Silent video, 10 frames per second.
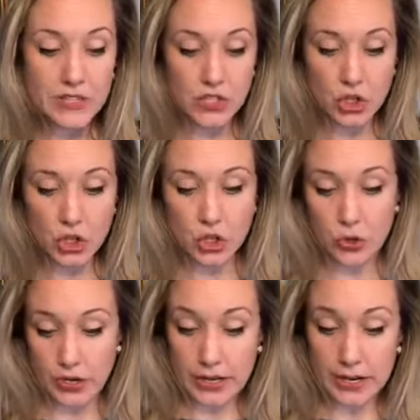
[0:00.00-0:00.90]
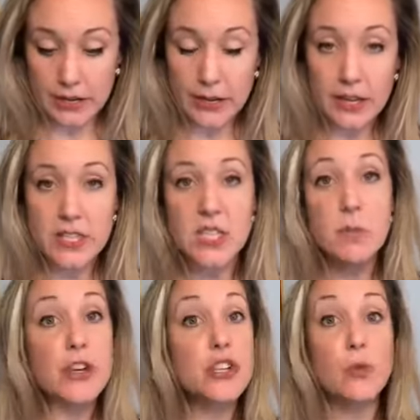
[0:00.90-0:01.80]
security,
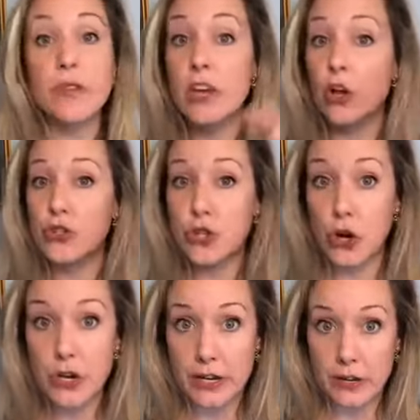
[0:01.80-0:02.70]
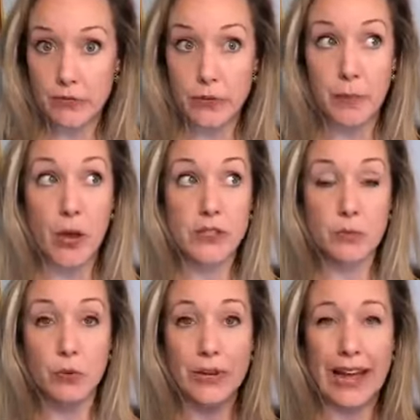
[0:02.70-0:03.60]
especially when the alternative, the
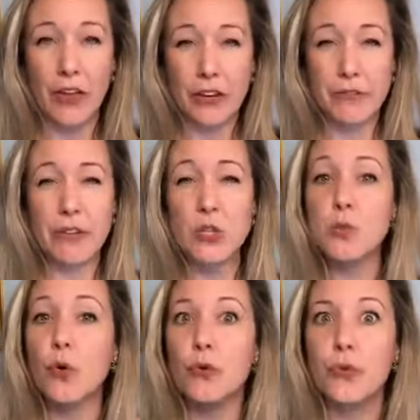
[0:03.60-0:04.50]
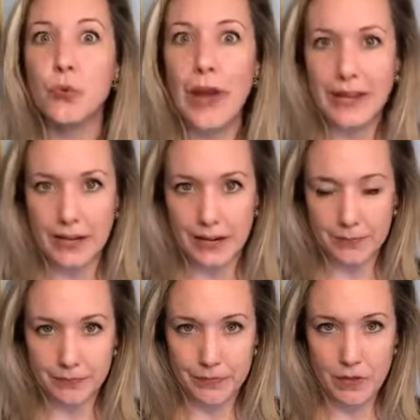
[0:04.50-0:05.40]
possible reality, feels more threatening.
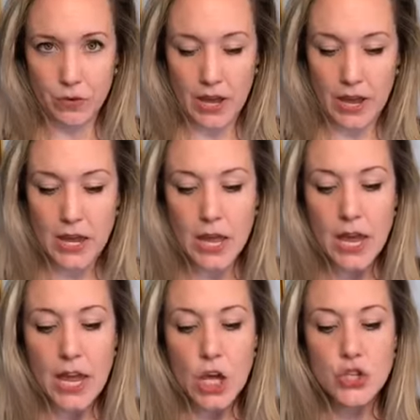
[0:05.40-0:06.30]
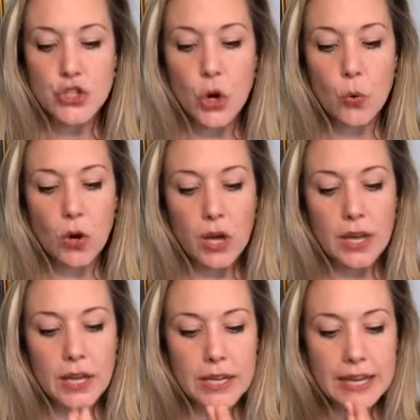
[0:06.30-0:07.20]
Okay? So
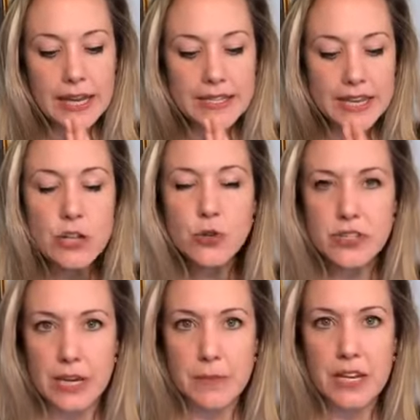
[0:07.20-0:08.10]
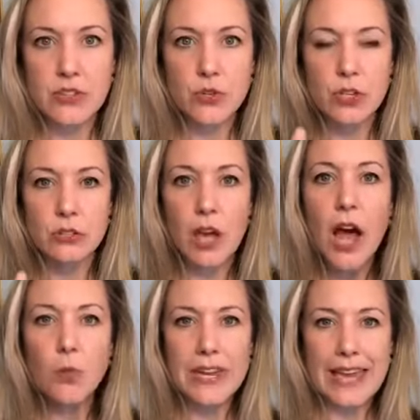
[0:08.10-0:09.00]
it's interesting because there's a
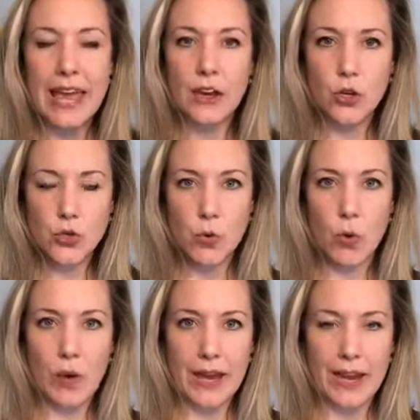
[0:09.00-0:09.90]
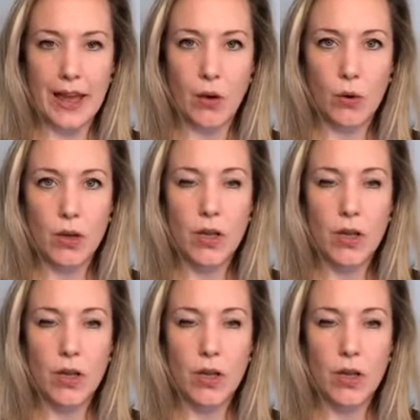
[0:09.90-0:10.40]
lot we can't control right now.